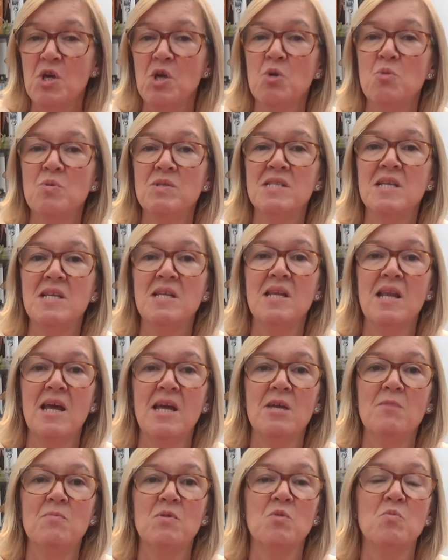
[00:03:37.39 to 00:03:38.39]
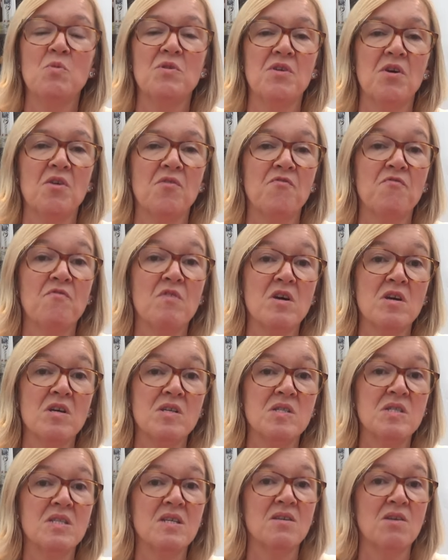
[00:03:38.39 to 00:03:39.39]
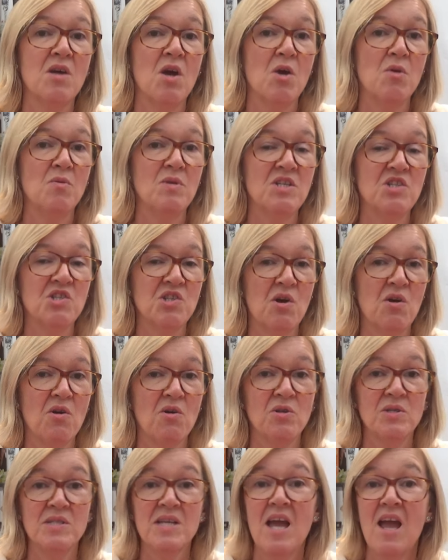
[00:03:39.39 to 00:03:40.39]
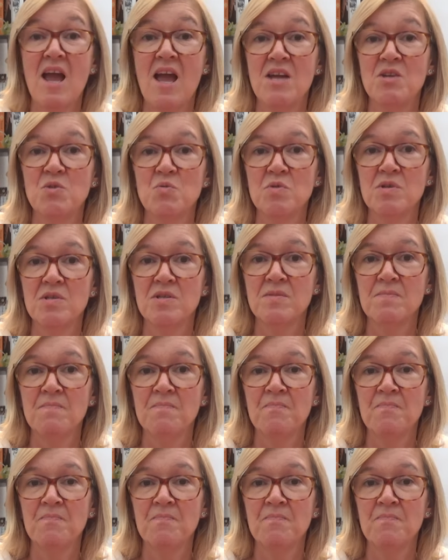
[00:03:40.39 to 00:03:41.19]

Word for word: who was in labour with her first and only child, Edward.